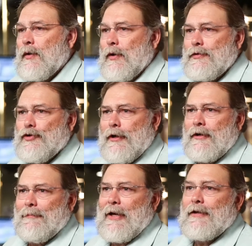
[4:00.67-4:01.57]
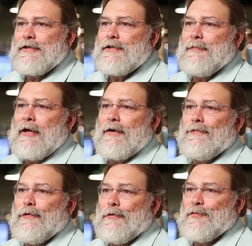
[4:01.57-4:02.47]
we would try and balance
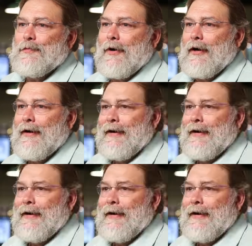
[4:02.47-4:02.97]
platforms by